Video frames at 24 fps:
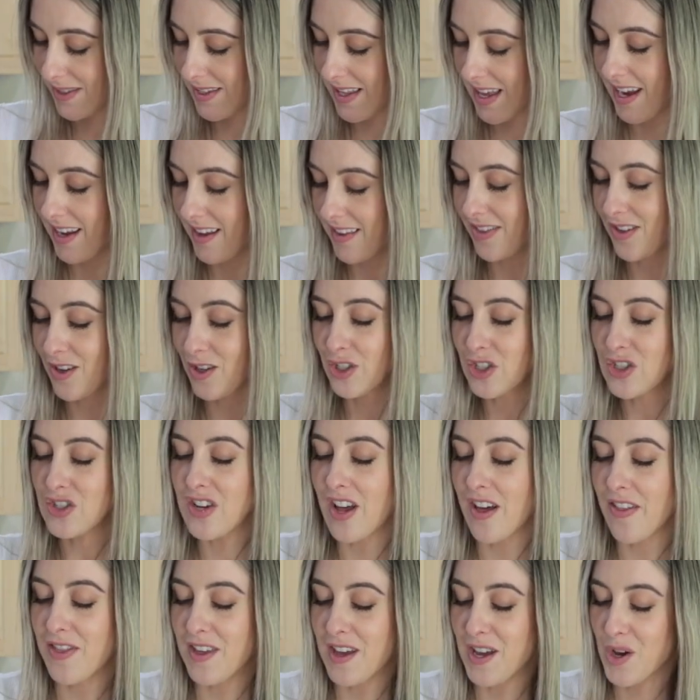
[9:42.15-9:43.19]
Like, there's
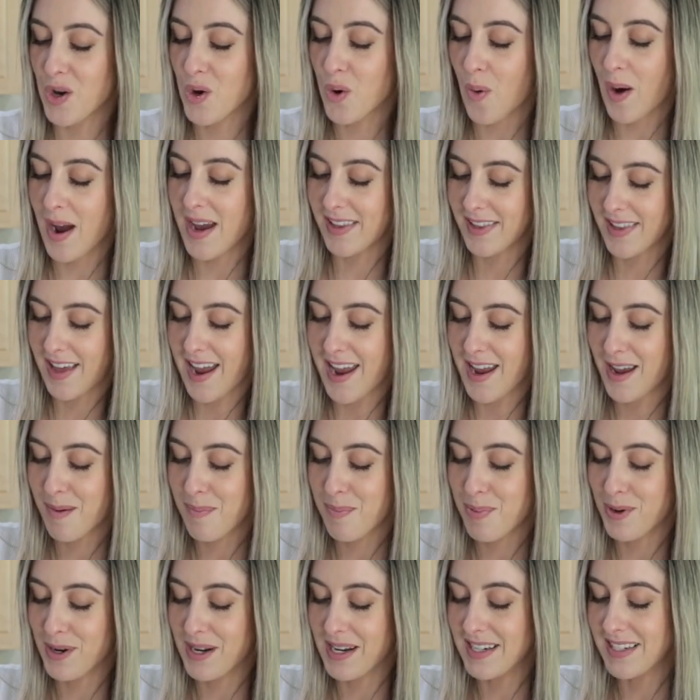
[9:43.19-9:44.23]
nothing quite like
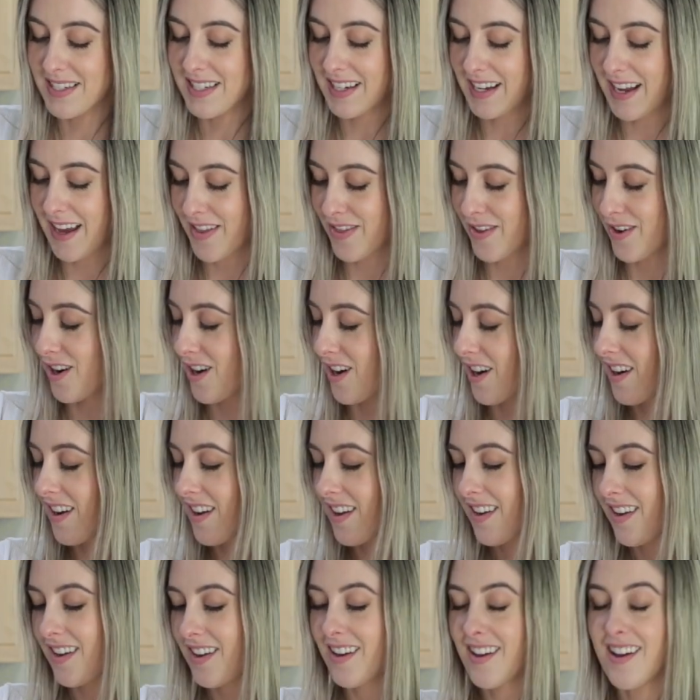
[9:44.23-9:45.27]
putting together
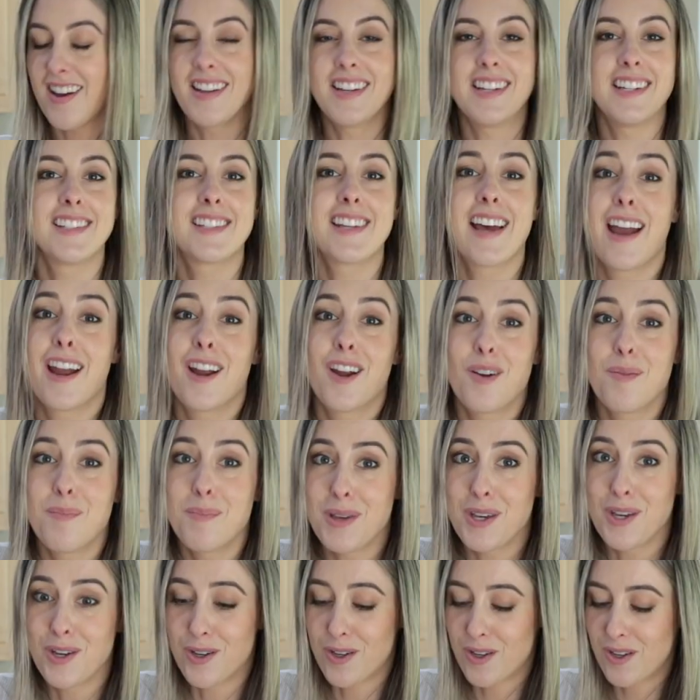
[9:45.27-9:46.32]
an entire
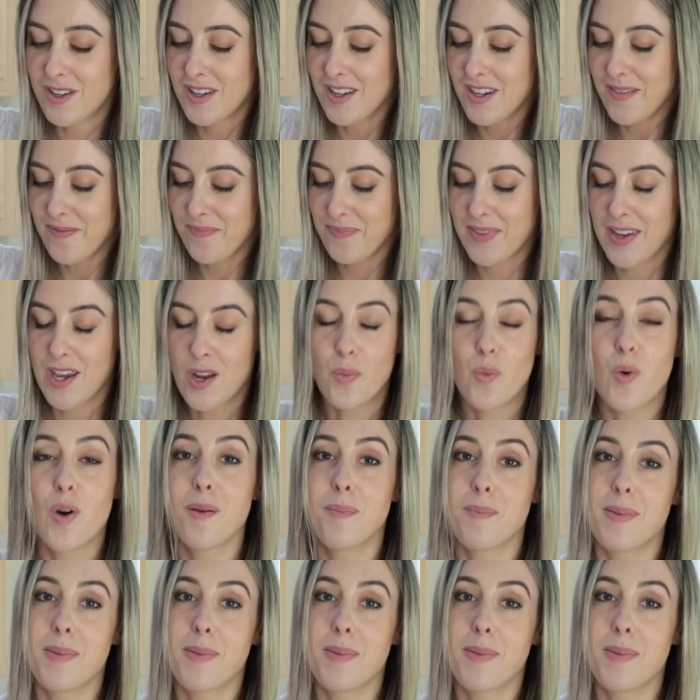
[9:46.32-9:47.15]
meal in one